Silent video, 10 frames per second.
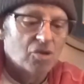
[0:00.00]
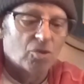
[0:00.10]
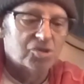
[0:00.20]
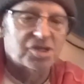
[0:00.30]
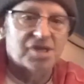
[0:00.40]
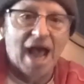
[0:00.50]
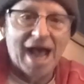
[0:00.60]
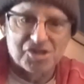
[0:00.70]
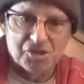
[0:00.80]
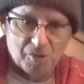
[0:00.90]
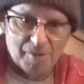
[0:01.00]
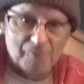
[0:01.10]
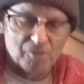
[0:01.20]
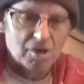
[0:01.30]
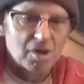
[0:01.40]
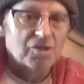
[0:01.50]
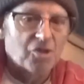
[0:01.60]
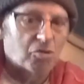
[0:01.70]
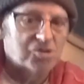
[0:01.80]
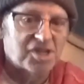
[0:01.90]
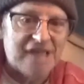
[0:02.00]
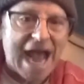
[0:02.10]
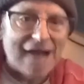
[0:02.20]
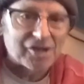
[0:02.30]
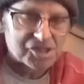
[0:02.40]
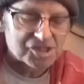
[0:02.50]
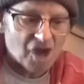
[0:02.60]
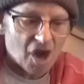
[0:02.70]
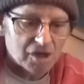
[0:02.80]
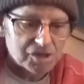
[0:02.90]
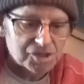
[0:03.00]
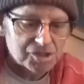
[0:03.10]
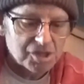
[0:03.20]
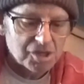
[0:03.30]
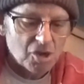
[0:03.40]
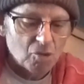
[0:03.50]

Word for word: There was the, as you remember, there was the Dallas Stars,